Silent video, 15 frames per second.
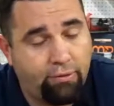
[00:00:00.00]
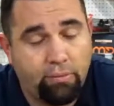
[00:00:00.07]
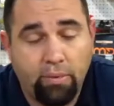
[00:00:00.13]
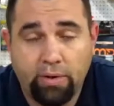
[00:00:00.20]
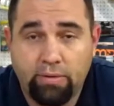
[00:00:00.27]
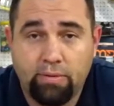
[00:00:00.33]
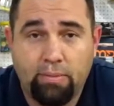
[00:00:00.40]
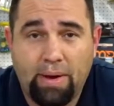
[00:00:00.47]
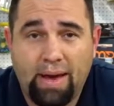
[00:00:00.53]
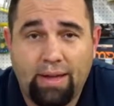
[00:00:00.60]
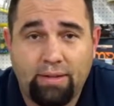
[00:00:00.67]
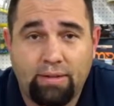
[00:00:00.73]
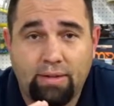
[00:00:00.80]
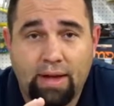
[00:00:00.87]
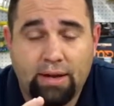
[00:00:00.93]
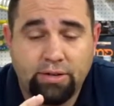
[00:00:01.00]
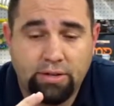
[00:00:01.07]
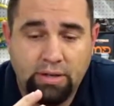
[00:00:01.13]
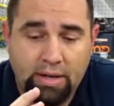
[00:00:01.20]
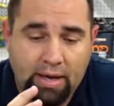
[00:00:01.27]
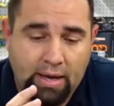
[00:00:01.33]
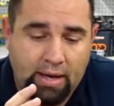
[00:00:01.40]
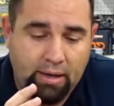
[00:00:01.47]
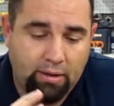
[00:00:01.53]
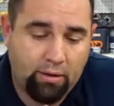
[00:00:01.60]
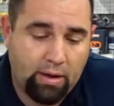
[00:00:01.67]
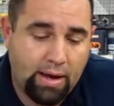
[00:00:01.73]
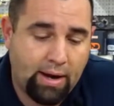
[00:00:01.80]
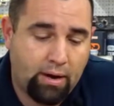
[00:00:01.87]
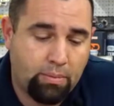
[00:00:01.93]
for Monsterbass is actually a
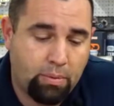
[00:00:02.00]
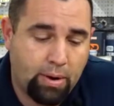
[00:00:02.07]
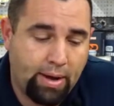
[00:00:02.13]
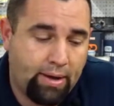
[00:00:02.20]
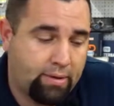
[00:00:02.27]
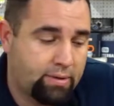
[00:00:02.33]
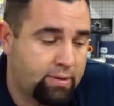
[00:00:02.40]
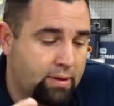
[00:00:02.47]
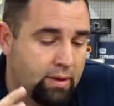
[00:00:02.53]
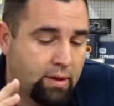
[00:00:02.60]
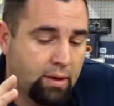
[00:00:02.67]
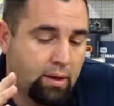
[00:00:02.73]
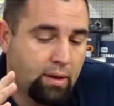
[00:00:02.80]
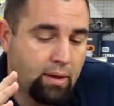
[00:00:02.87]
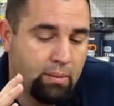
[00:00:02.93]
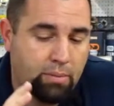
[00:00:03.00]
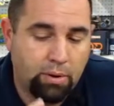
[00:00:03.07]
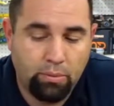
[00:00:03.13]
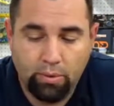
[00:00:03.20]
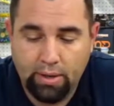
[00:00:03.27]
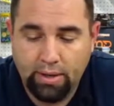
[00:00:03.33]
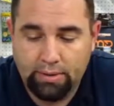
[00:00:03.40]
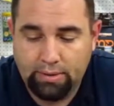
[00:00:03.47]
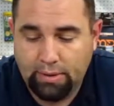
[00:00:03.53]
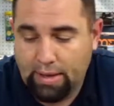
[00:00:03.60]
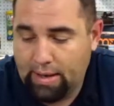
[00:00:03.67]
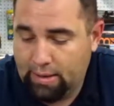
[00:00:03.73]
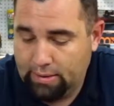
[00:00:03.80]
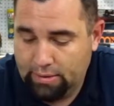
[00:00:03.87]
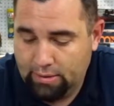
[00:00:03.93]
little higher price, but we'll get to
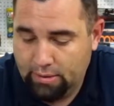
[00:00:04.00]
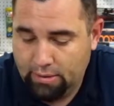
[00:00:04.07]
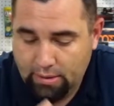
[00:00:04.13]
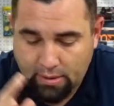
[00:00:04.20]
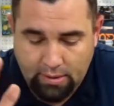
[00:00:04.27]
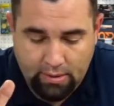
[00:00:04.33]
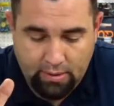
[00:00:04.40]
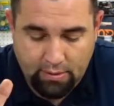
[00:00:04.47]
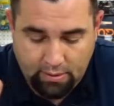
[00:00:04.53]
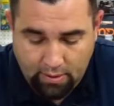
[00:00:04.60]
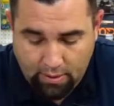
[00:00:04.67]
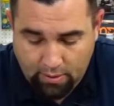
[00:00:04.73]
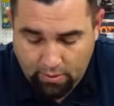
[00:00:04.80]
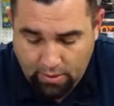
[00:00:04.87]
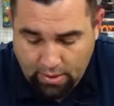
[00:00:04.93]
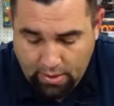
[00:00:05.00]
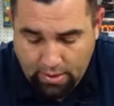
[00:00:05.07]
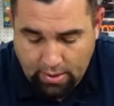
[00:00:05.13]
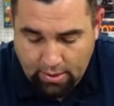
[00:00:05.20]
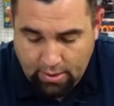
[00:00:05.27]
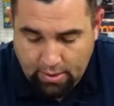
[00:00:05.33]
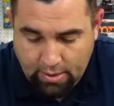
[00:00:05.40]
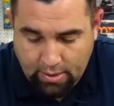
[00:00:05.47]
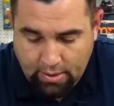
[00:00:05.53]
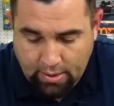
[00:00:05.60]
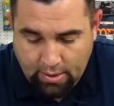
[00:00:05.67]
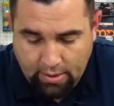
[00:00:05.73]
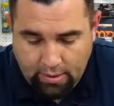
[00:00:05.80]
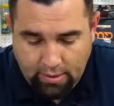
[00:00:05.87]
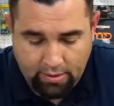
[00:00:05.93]
that. So
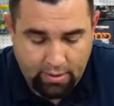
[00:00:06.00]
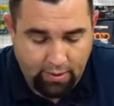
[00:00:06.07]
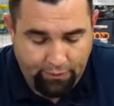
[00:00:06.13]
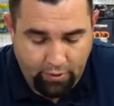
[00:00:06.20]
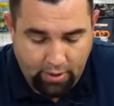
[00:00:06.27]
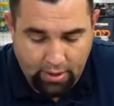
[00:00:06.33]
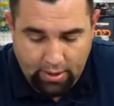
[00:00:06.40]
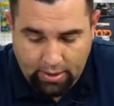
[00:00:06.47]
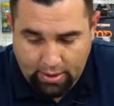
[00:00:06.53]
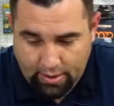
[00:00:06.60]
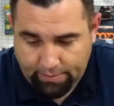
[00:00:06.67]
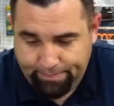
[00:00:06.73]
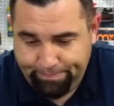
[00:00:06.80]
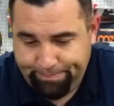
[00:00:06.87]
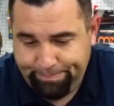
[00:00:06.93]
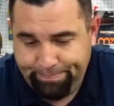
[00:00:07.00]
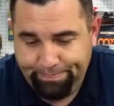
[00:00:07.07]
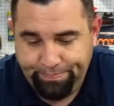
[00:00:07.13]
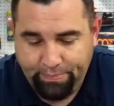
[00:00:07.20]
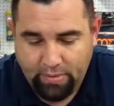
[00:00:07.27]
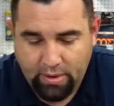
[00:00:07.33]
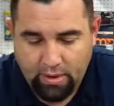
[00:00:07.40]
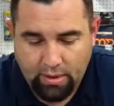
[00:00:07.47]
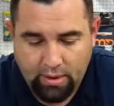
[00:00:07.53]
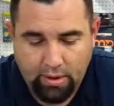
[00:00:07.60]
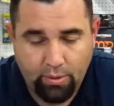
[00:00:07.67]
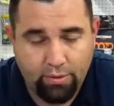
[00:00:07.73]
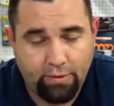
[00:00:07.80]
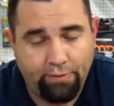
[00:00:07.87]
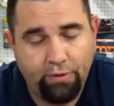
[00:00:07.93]
the stuff you get in here,
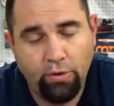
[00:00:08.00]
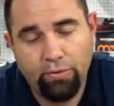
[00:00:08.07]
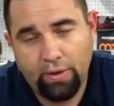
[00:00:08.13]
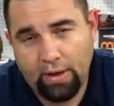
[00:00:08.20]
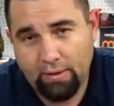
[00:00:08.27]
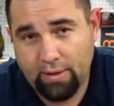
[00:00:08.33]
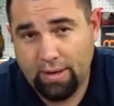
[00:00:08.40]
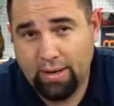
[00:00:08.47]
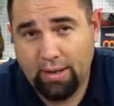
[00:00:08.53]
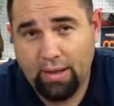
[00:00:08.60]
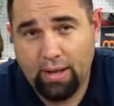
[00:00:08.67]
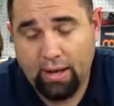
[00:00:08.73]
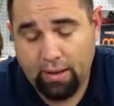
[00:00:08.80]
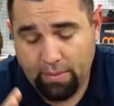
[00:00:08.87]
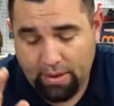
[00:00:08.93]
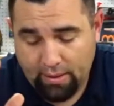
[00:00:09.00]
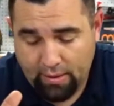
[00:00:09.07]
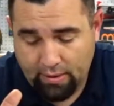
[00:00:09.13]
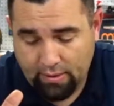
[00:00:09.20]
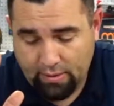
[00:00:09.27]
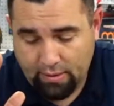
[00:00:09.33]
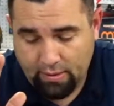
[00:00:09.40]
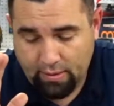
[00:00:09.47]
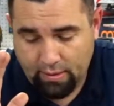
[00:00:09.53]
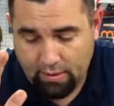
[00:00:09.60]
there was a few things I didn't like about this.